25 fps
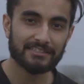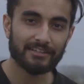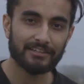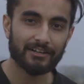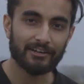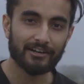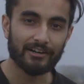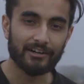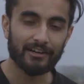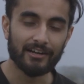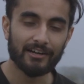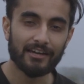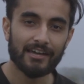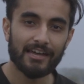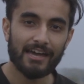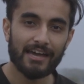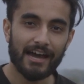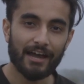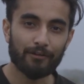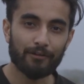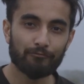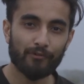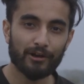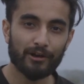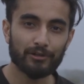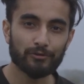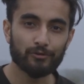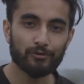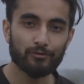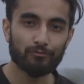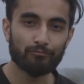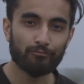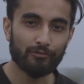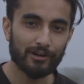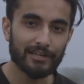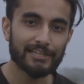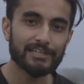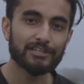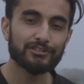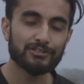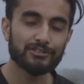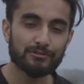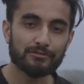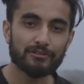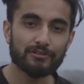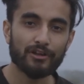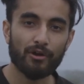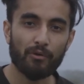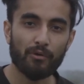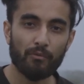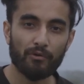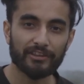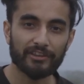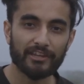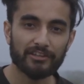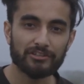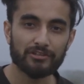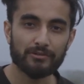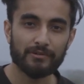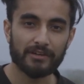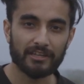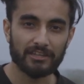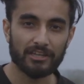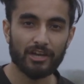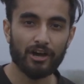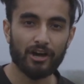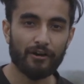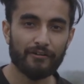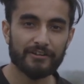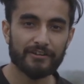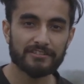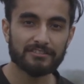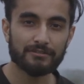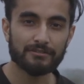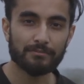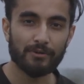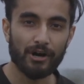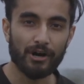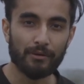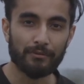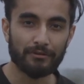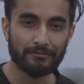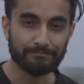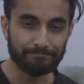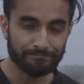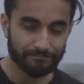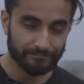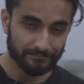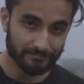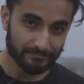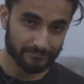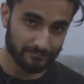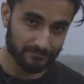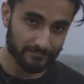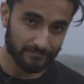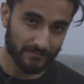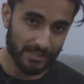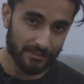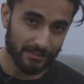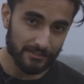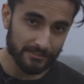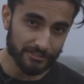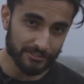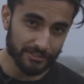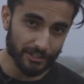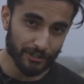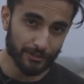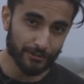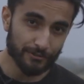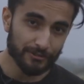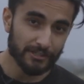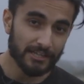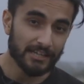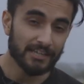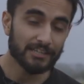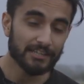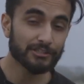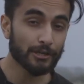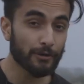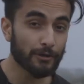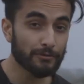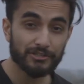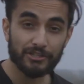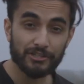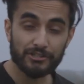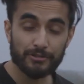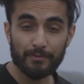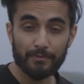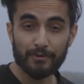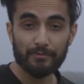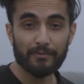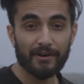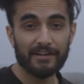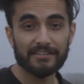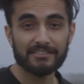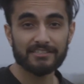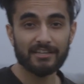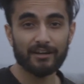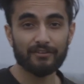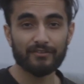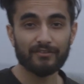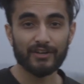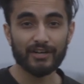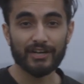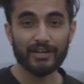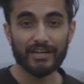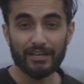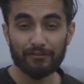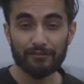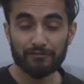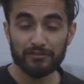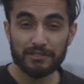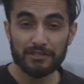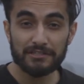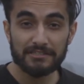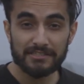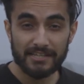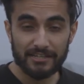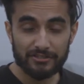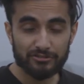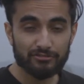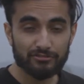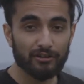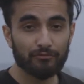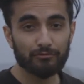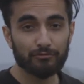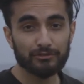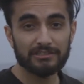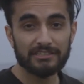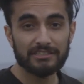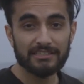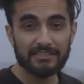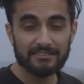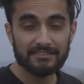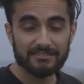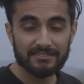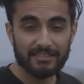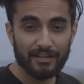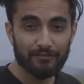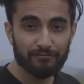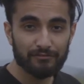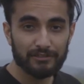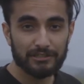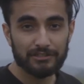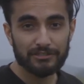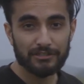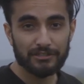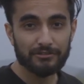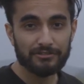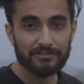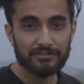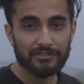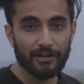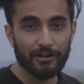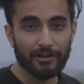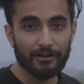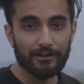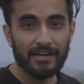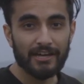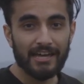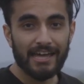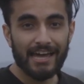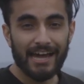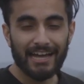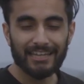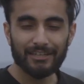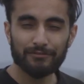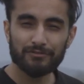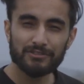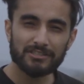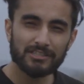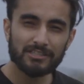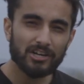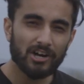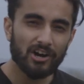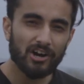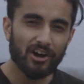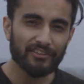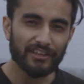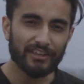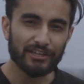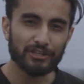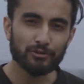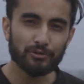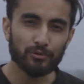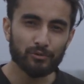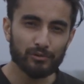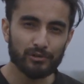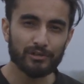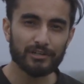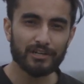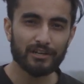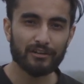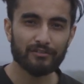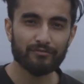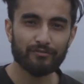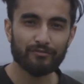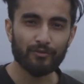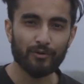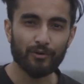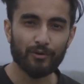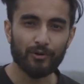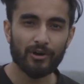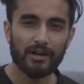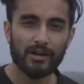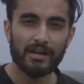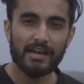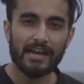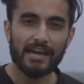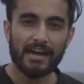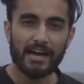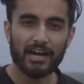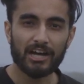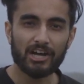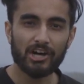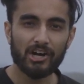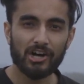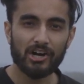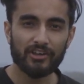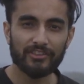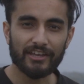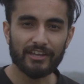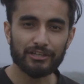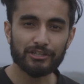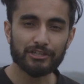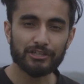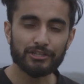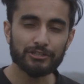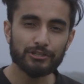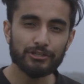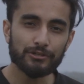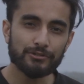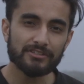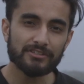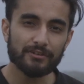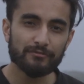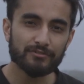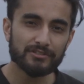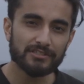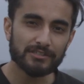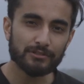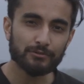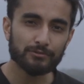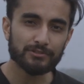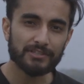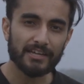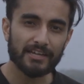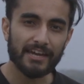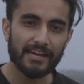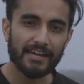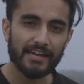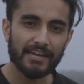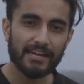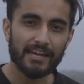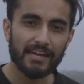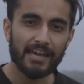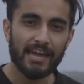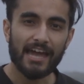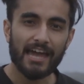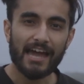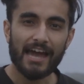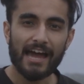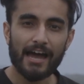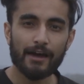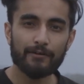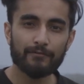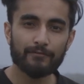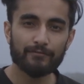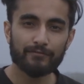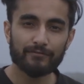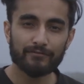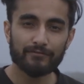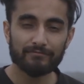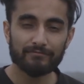car, and Renault really do know what they're doing in the RS department. So don't judge a book by its cover. If you can test drive one of these, definitely do so. And if it's a car that you're looking for, a car that you can use every single day, have,